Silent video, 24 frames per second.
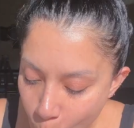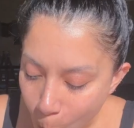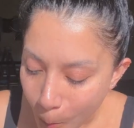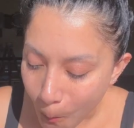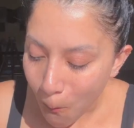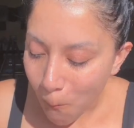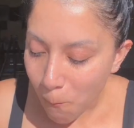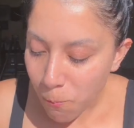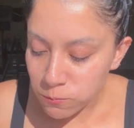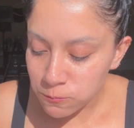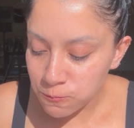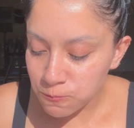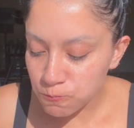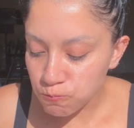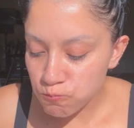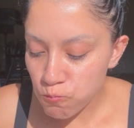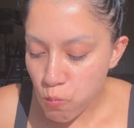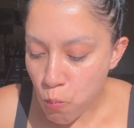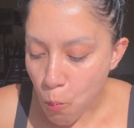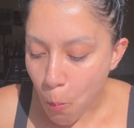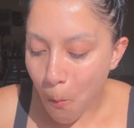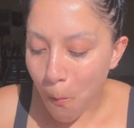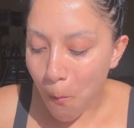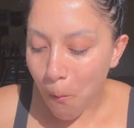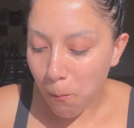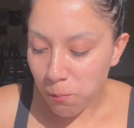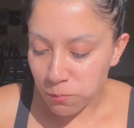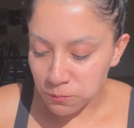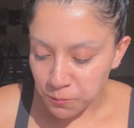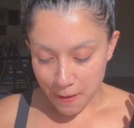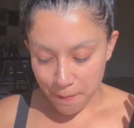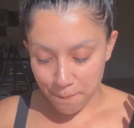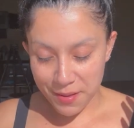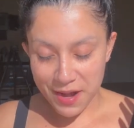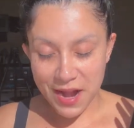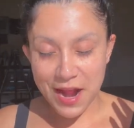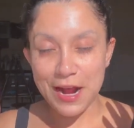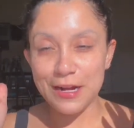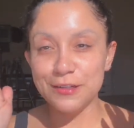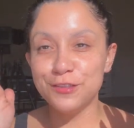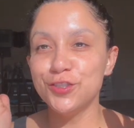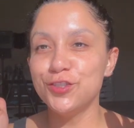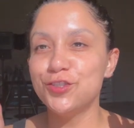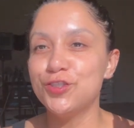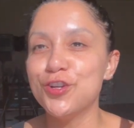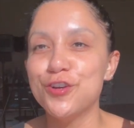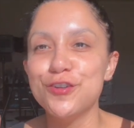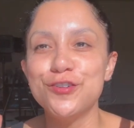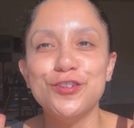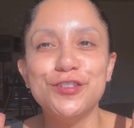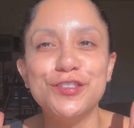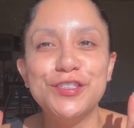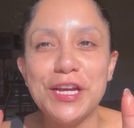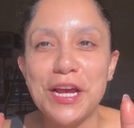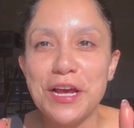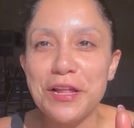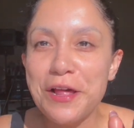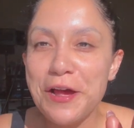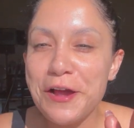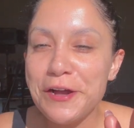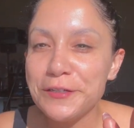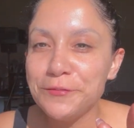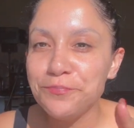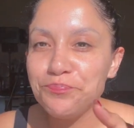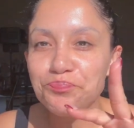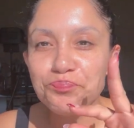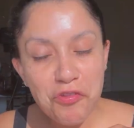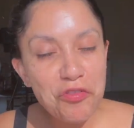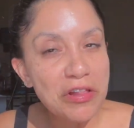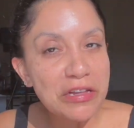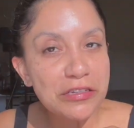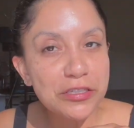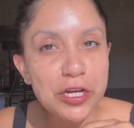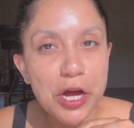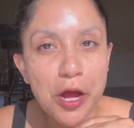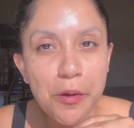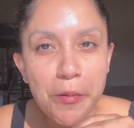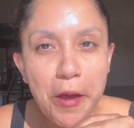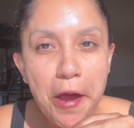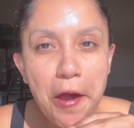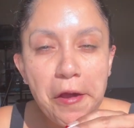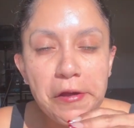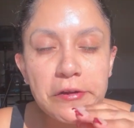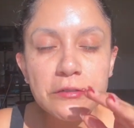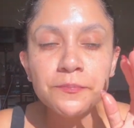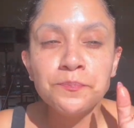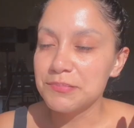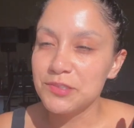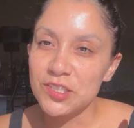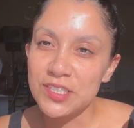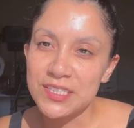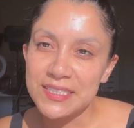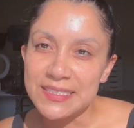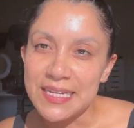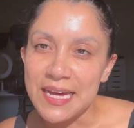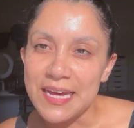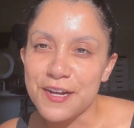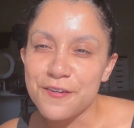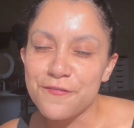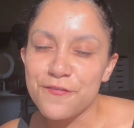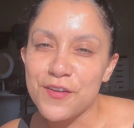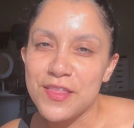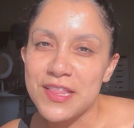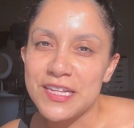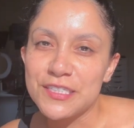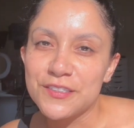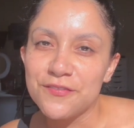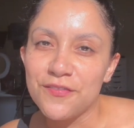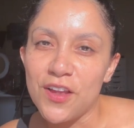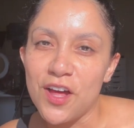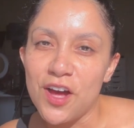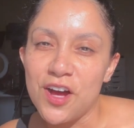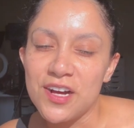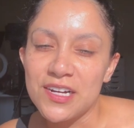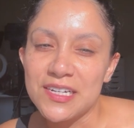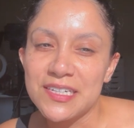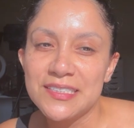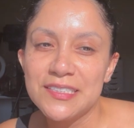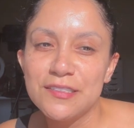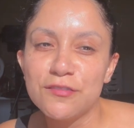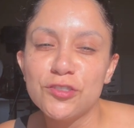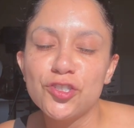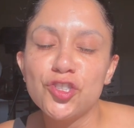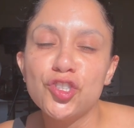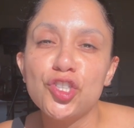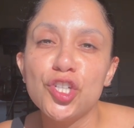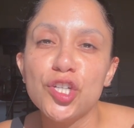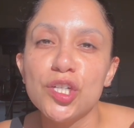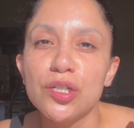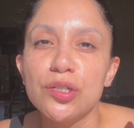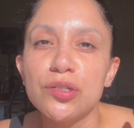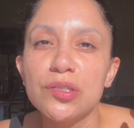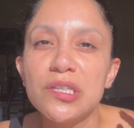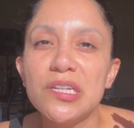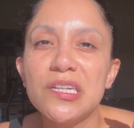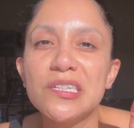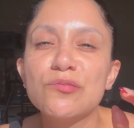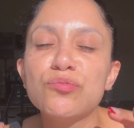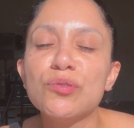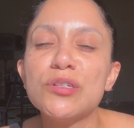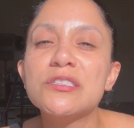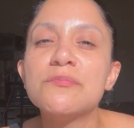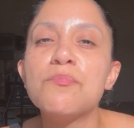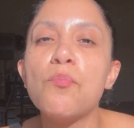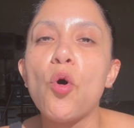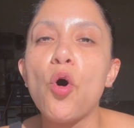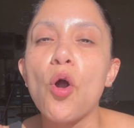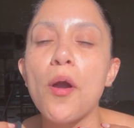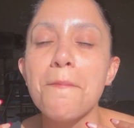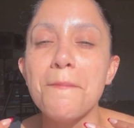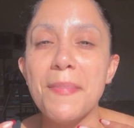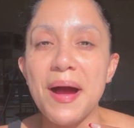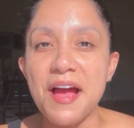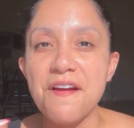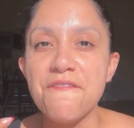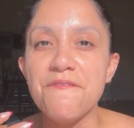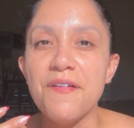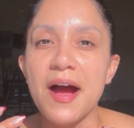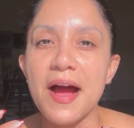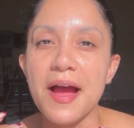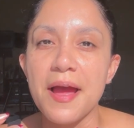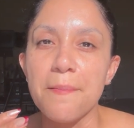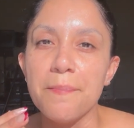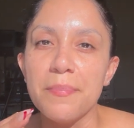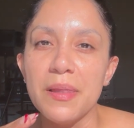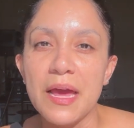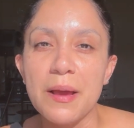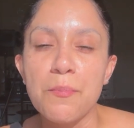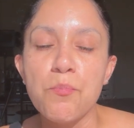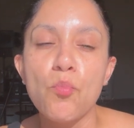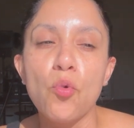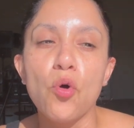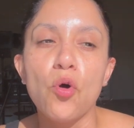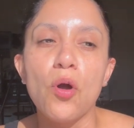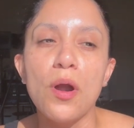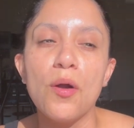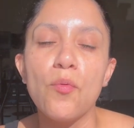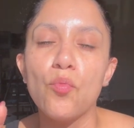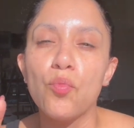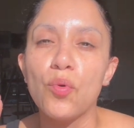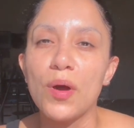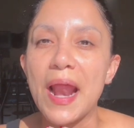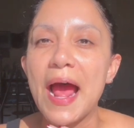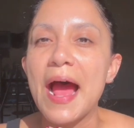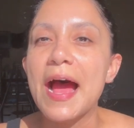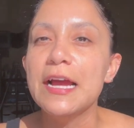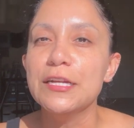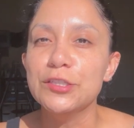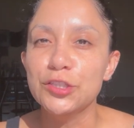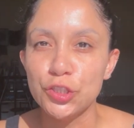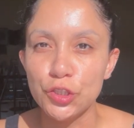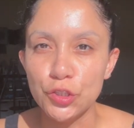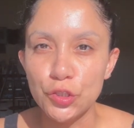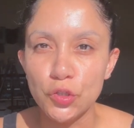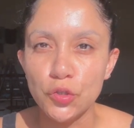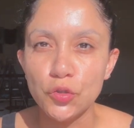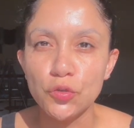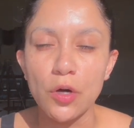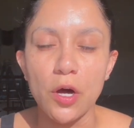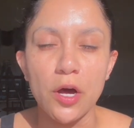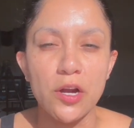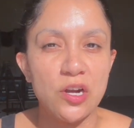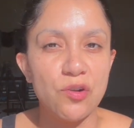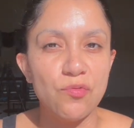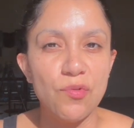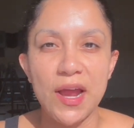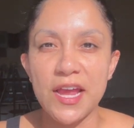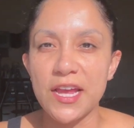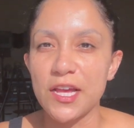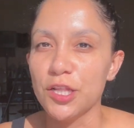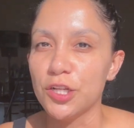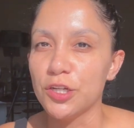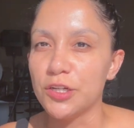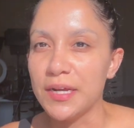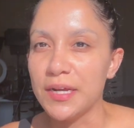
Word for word: Mm, mm, mm. But I had to show you in daylight this cupcake. So excited for this vlog because it was chill. This was more my vibe, like more what I do on a regular